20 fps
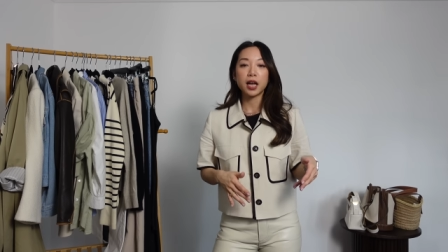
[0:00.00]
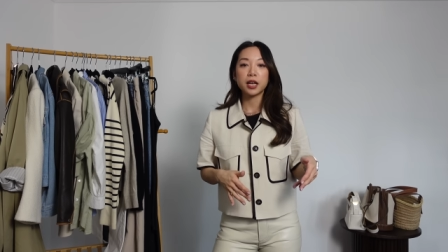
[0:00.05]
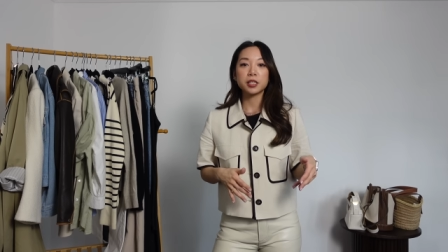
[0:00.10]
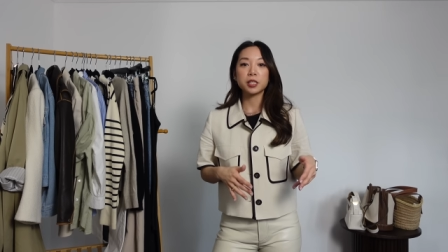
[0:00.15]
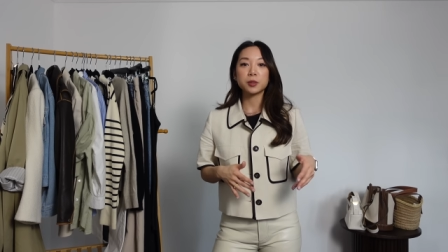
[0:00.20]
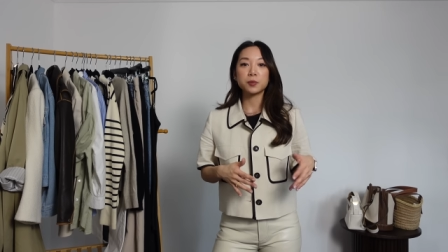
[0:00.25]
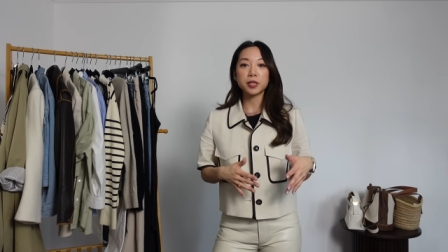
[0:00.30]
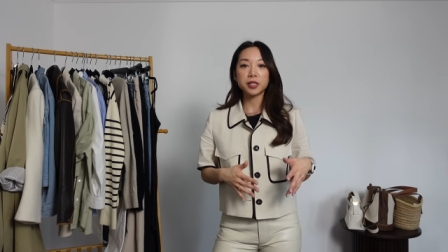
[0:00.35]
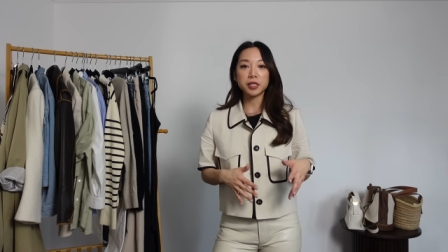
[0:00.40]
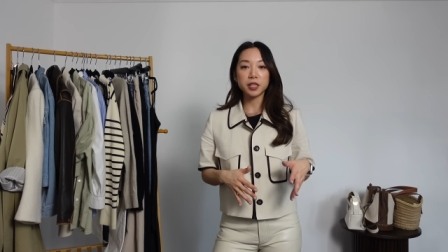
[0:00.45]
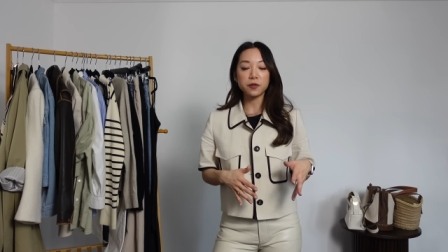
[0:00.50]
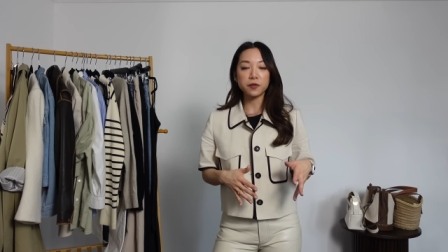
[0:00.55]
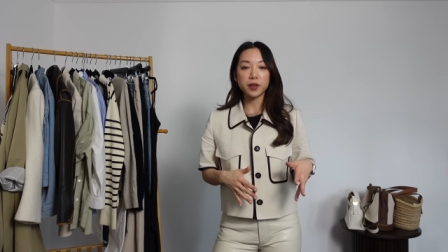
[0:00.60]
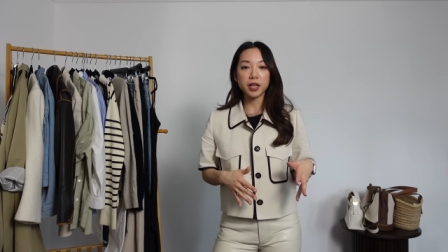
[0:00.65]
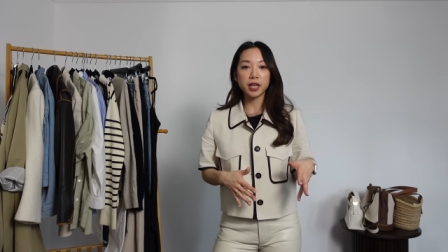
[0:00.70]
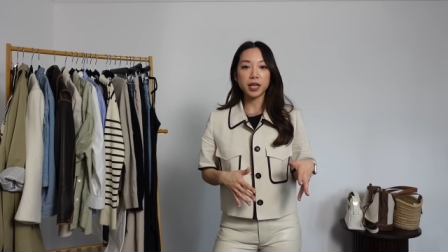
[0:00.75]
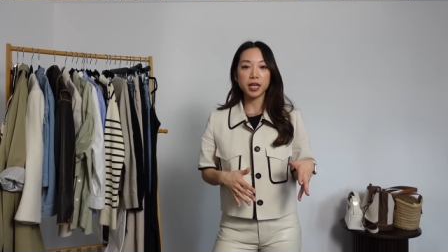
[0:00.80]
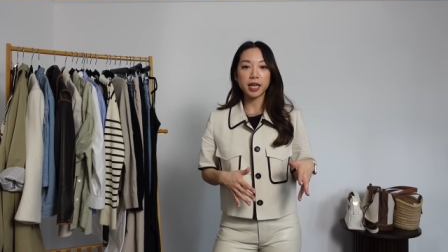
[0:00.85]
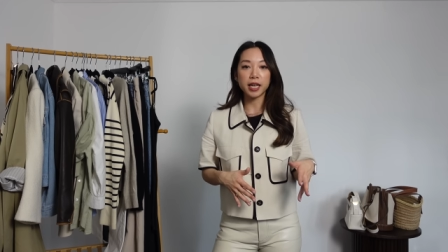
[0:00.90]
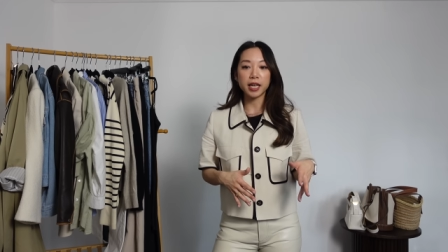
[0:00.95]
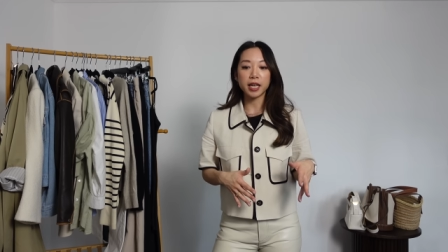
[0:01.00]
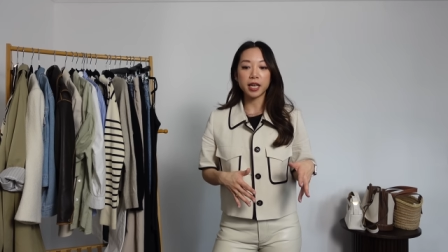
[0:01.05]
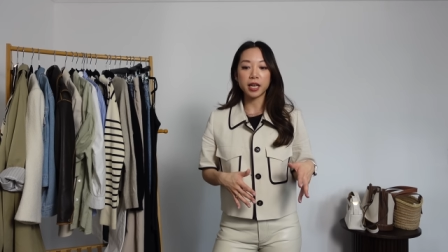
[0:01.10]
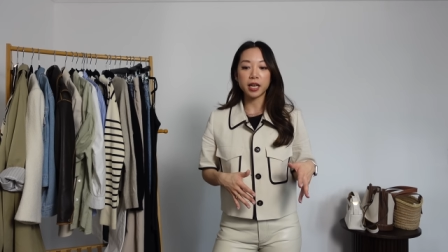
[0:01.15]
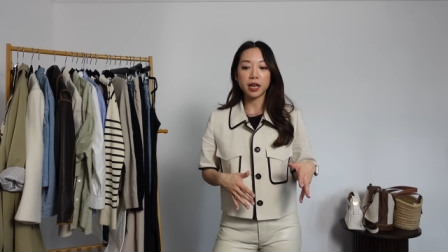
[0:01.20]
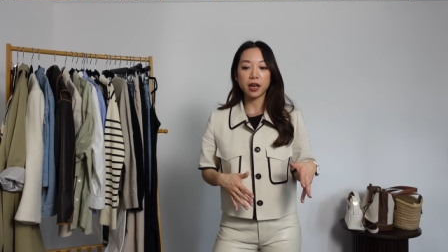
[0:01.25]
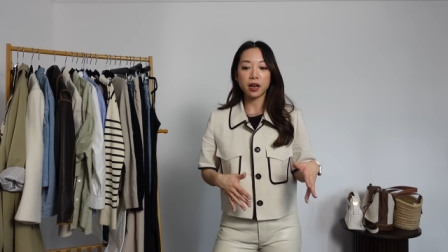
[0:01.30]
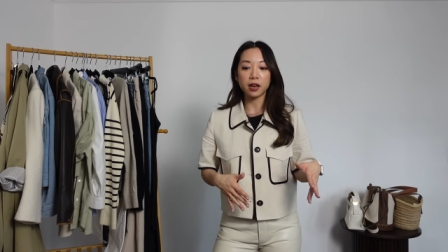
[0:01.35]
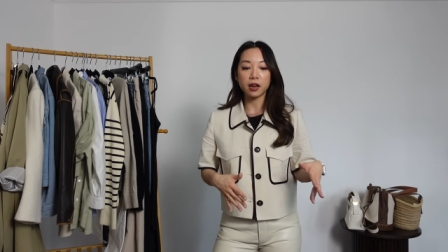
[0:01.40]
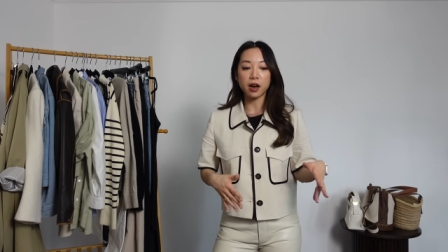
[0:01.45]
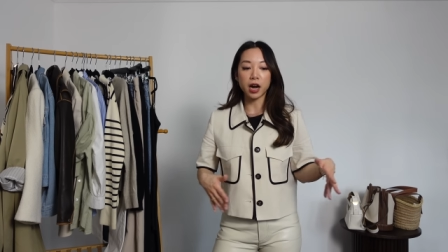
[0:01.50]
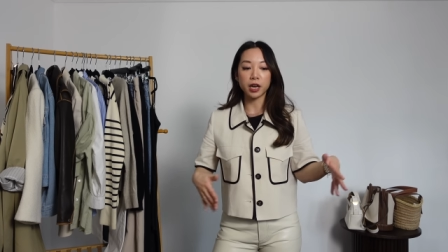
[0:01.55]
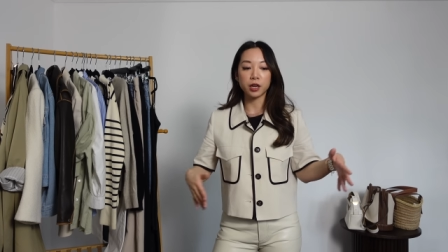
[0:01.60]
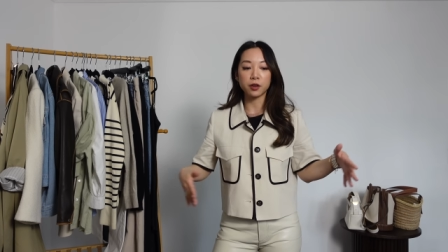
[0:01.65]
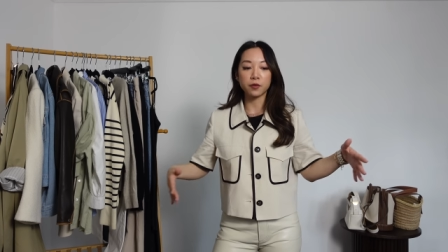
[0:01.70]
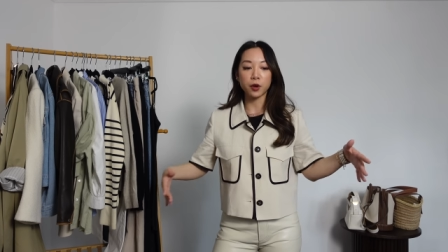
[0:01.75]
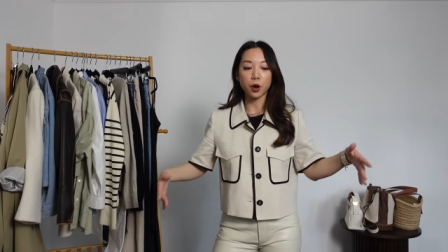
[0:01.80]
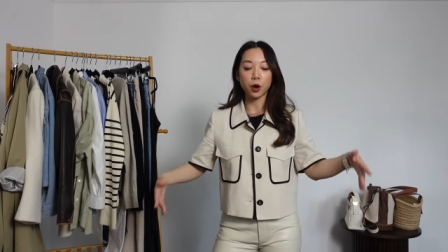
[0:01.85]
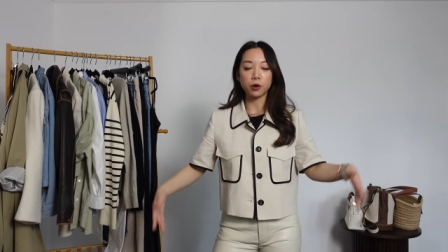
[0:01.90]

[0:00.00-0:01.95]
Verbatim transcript: Specifically, a kind of